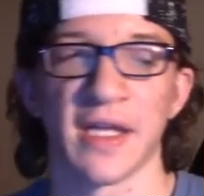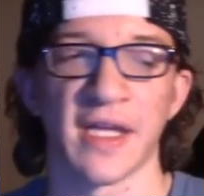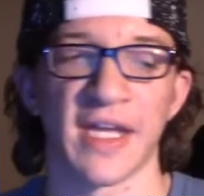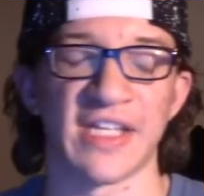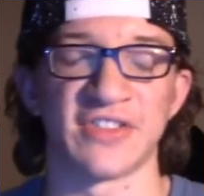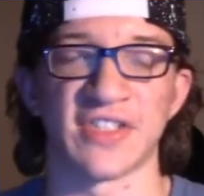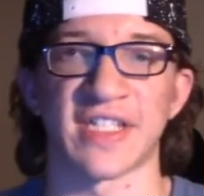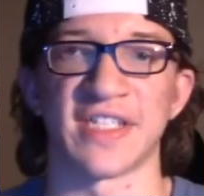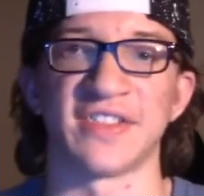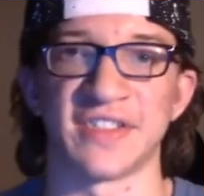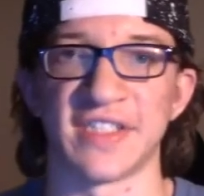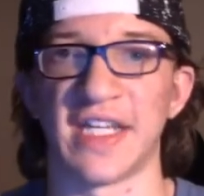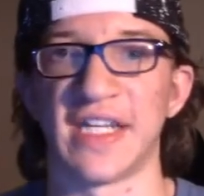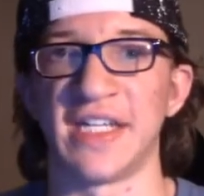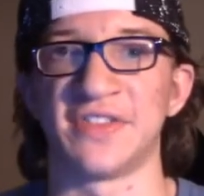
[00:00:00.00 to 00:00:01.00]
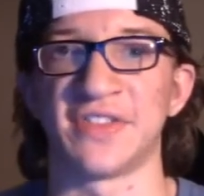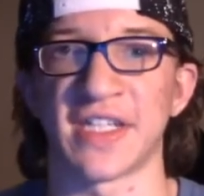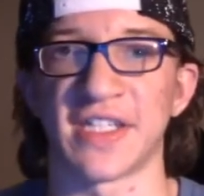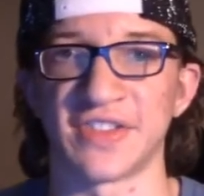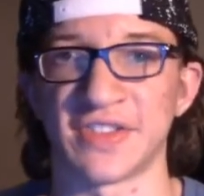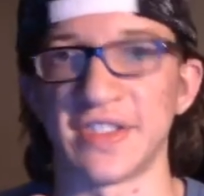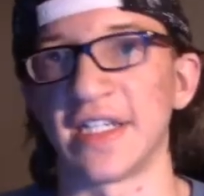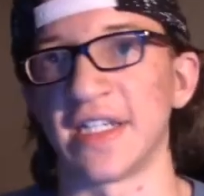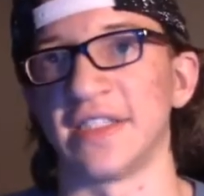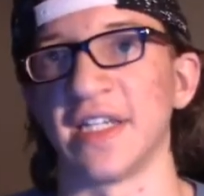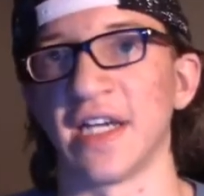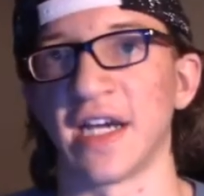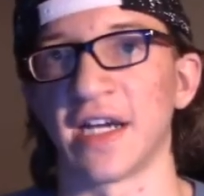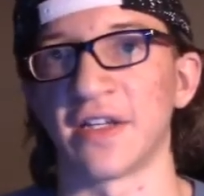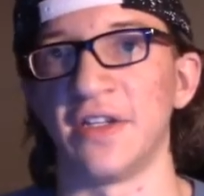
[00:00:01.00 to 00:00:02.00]
it's like a sneak, it's like a sneak
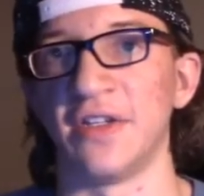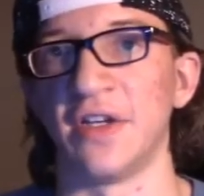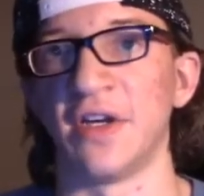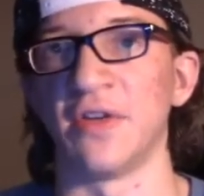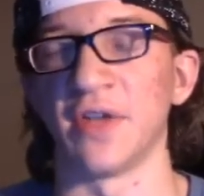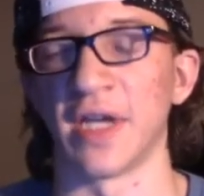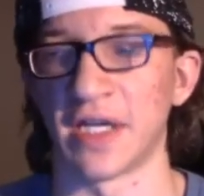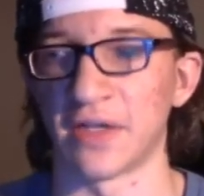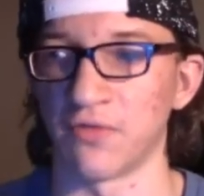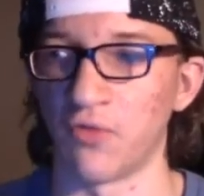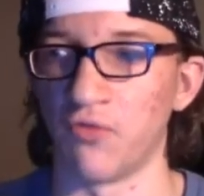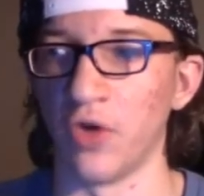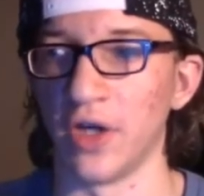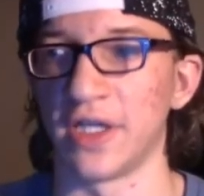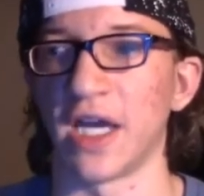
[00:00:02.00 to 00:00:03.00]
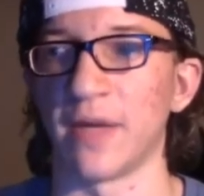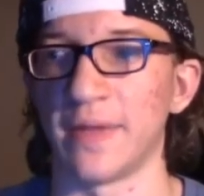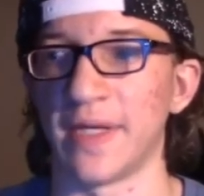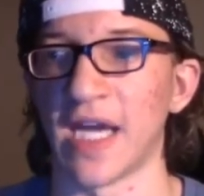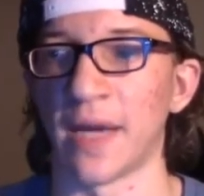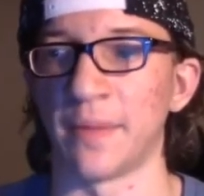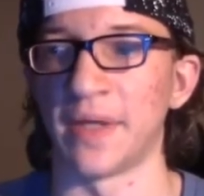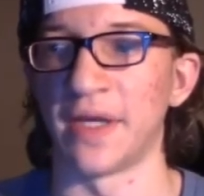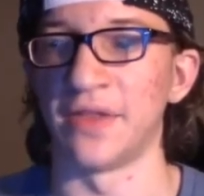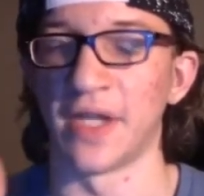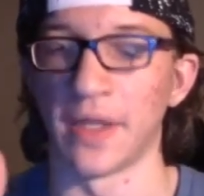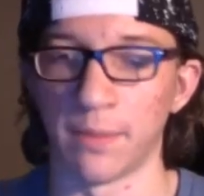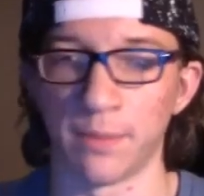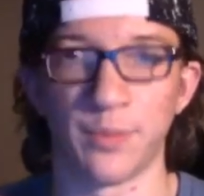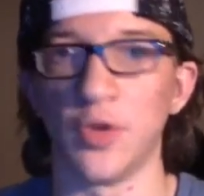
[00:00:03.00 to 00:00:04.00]
attack, you know, like one day I'll be happy and
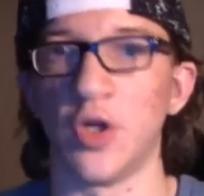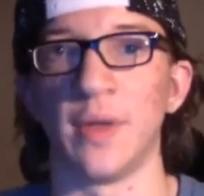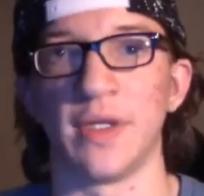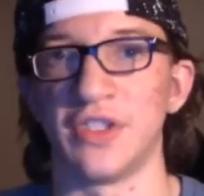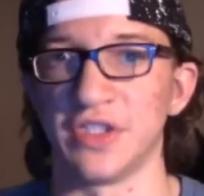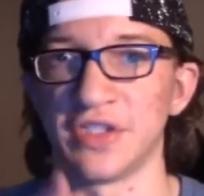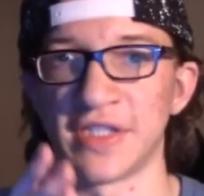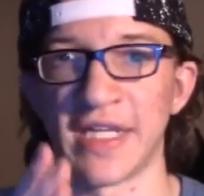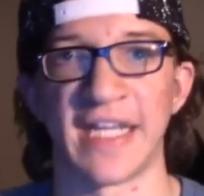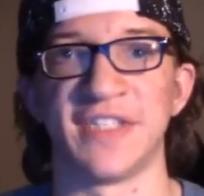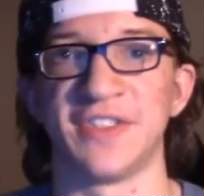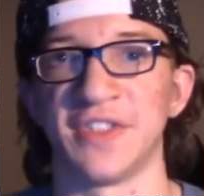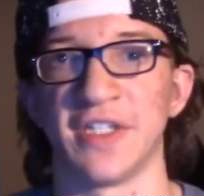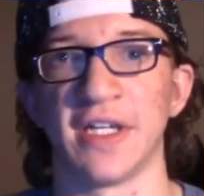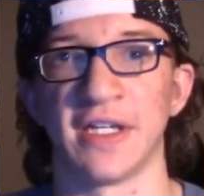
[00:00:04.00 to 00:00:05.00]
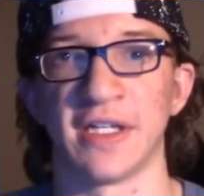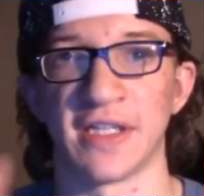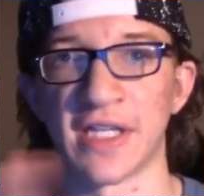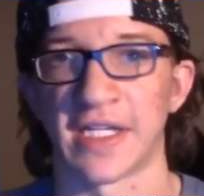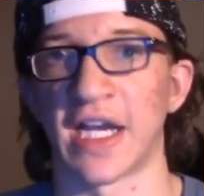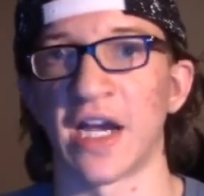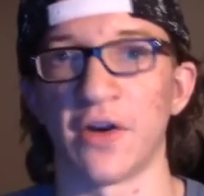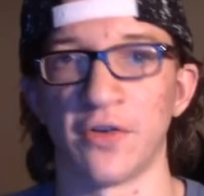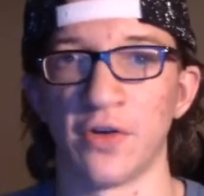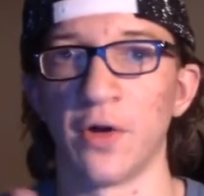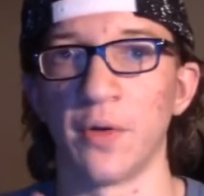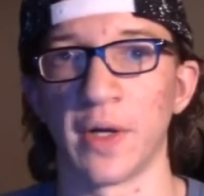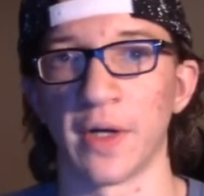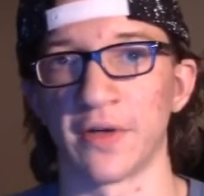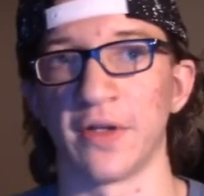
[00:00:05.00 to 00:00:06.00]
then boom, it just hits you like out of
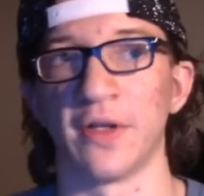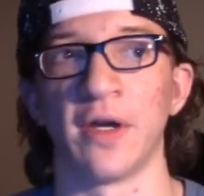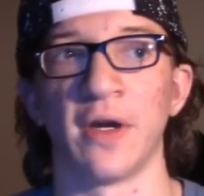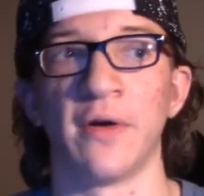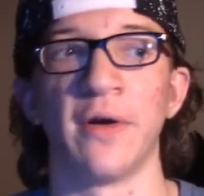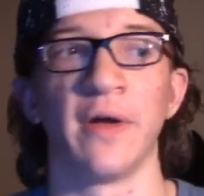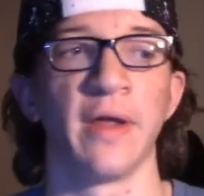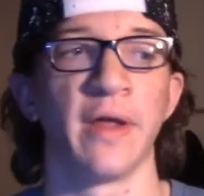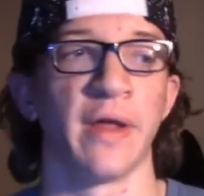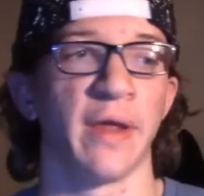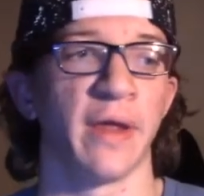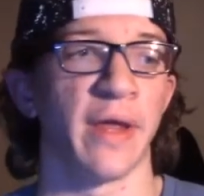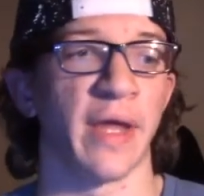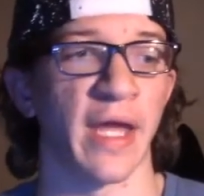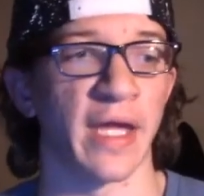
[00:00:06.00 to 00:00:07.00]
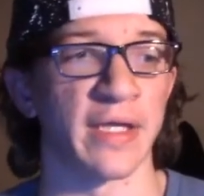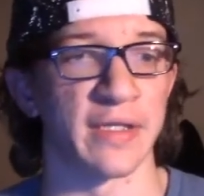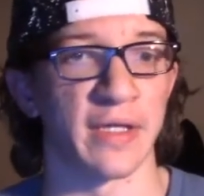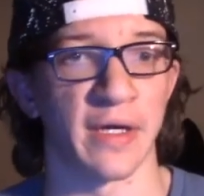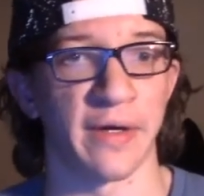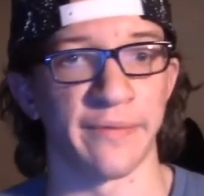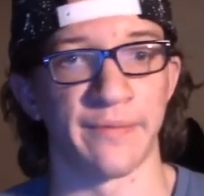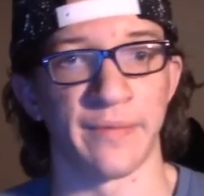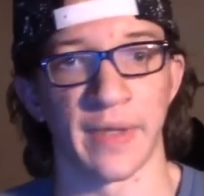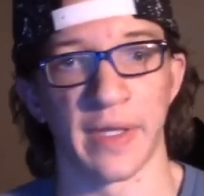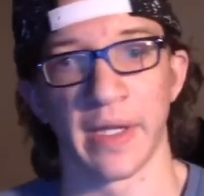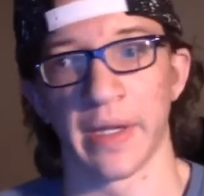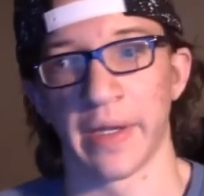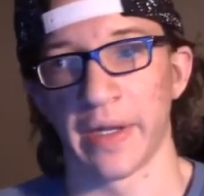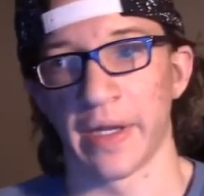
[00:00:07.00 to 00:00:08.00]
nowhere, you know, and um
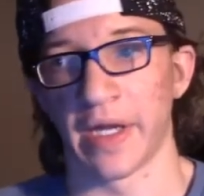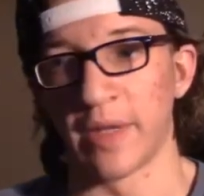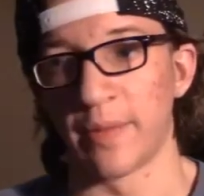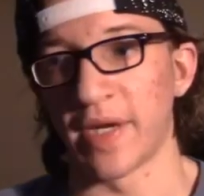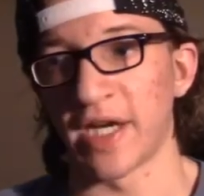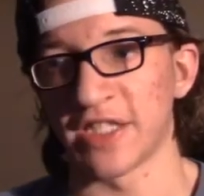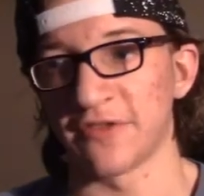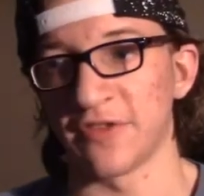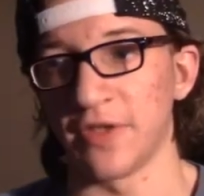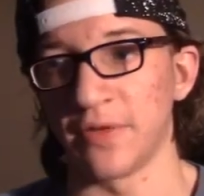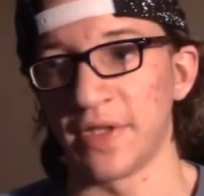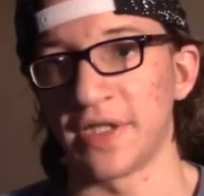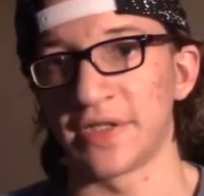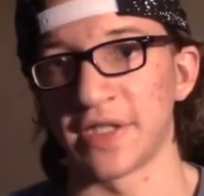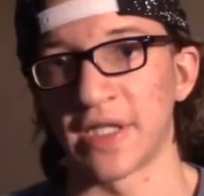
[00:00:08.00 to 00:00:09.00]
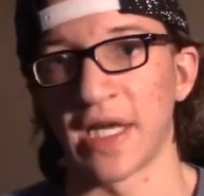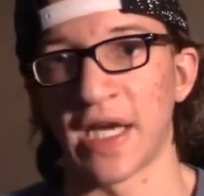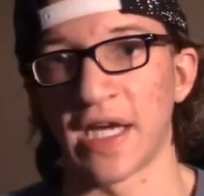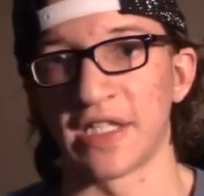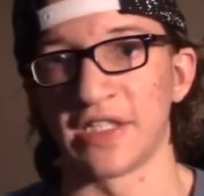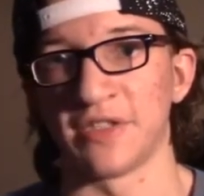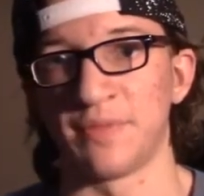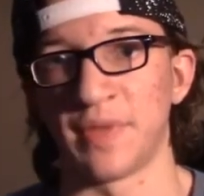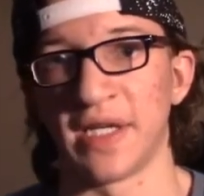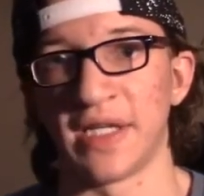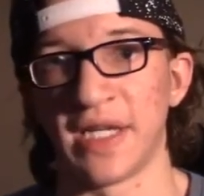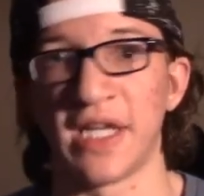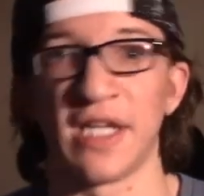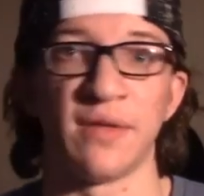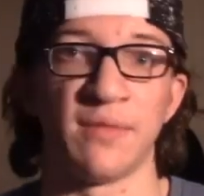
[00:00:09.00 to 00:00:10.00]
in the past few weeks it has been
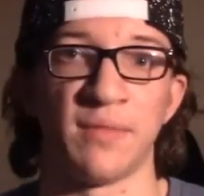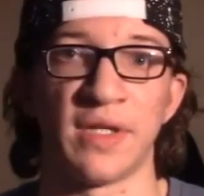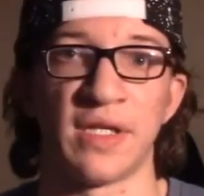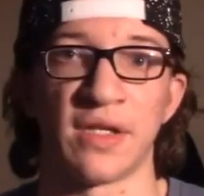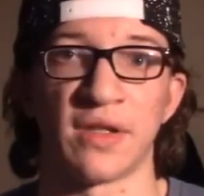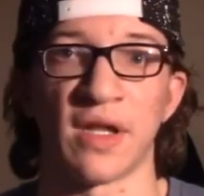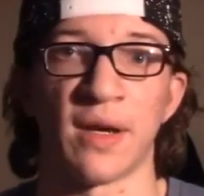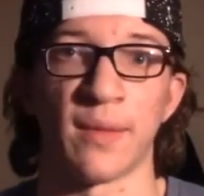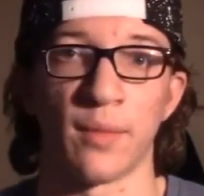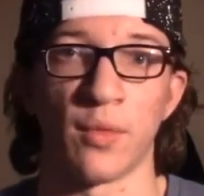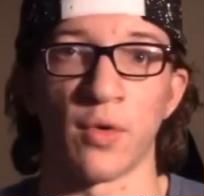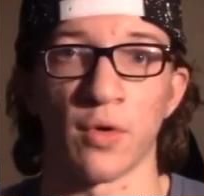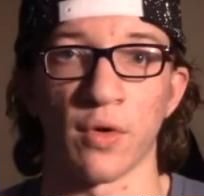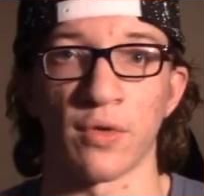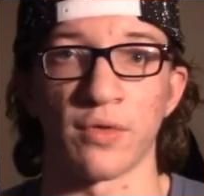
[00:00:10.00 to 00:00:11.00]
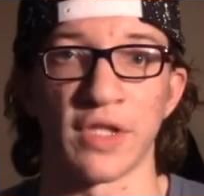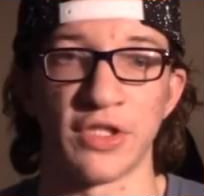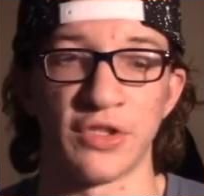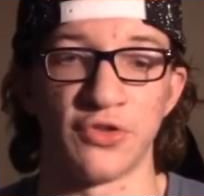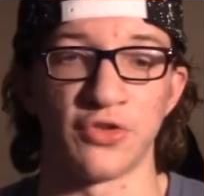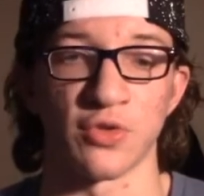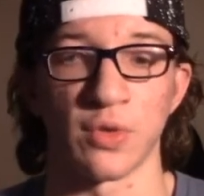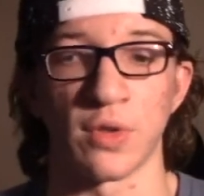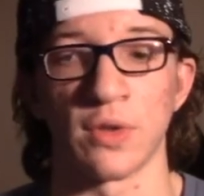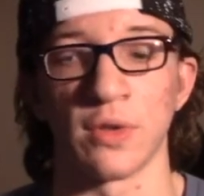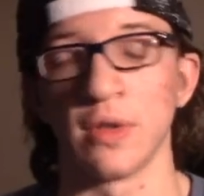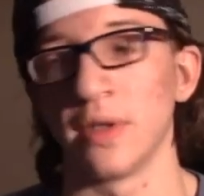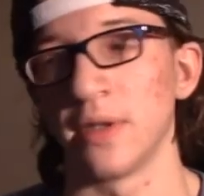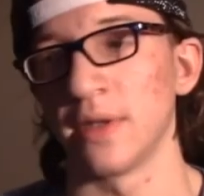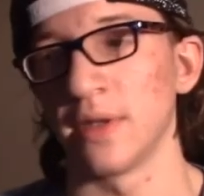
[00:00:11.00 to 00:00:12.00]
hitting me a lot more than usual
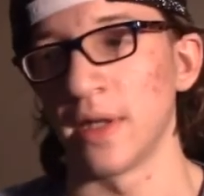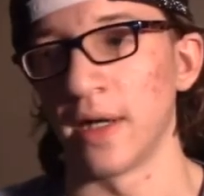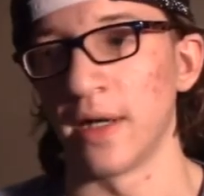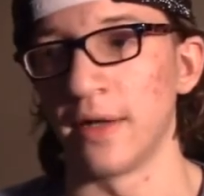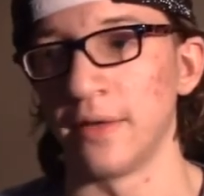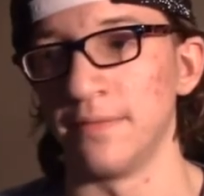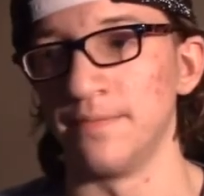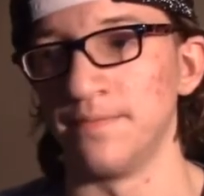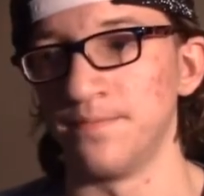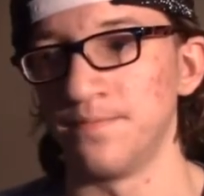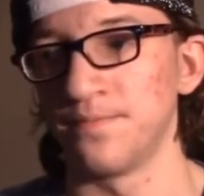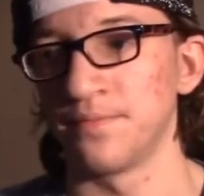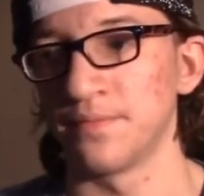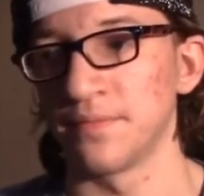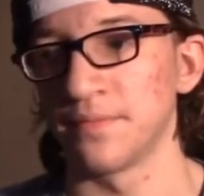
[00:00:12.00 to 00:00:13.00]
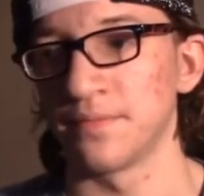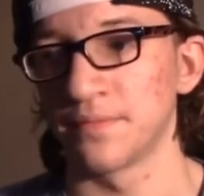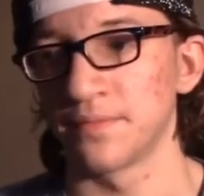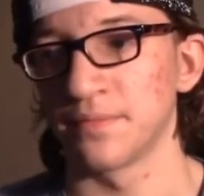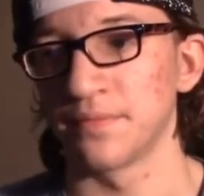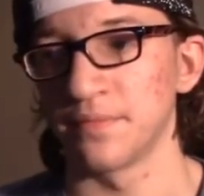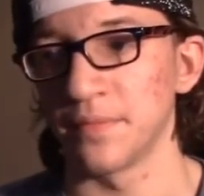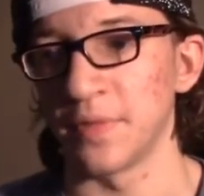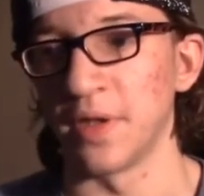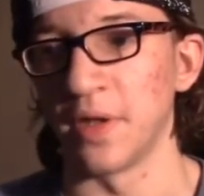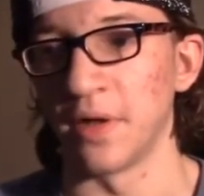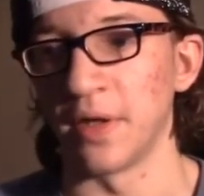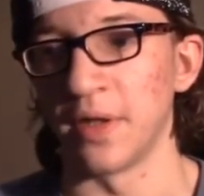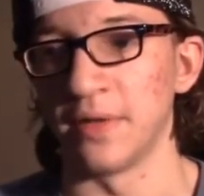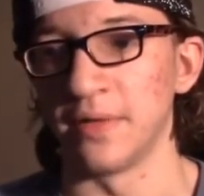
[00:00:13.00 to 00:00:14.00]
um, you
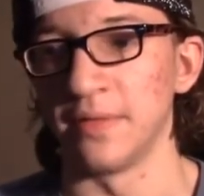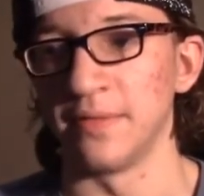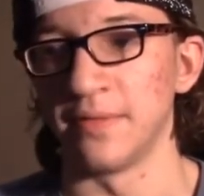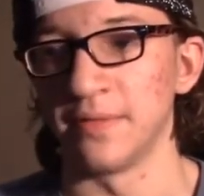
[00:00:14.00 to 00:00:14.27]
know and